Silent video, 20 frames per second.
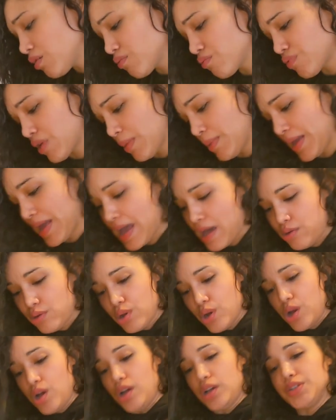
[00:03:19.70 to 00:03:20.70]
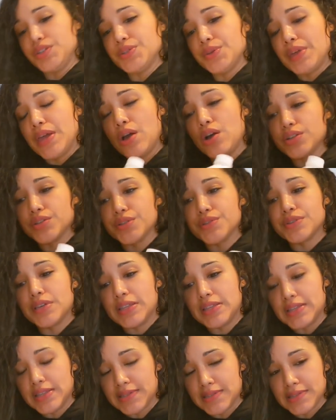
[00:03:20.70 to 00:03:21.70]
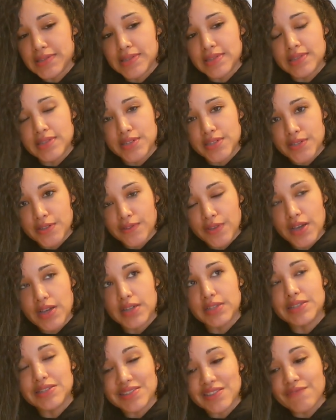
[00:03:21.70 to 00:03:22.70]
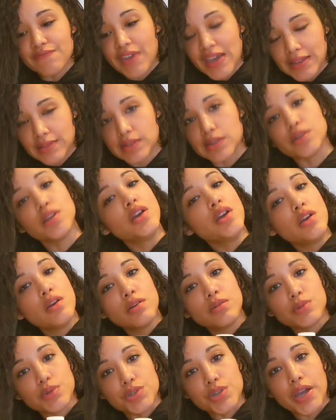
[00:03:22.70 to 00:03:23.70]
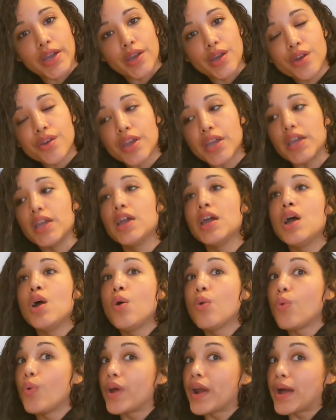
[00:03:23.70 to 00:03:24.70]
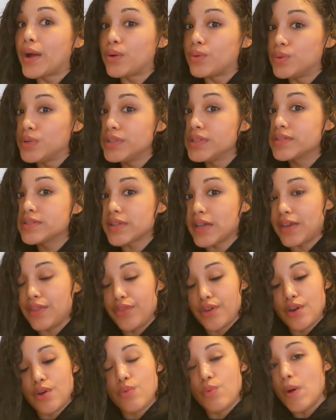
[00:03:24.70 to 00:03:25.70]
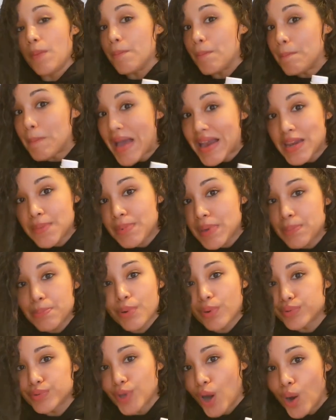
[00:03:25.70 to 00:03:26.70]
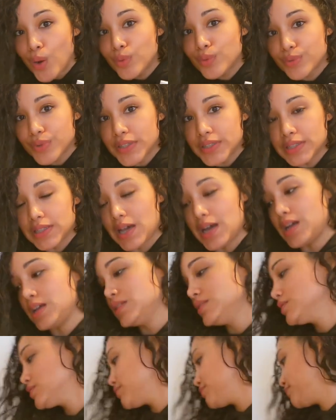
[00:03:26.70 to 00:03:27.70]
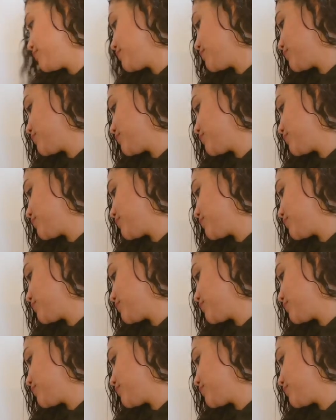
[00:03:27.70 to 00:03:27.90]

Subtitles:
rubbing alcohol. So they also say that this is a disinfectant, which I agree. What I would say, though, what many people don't realize,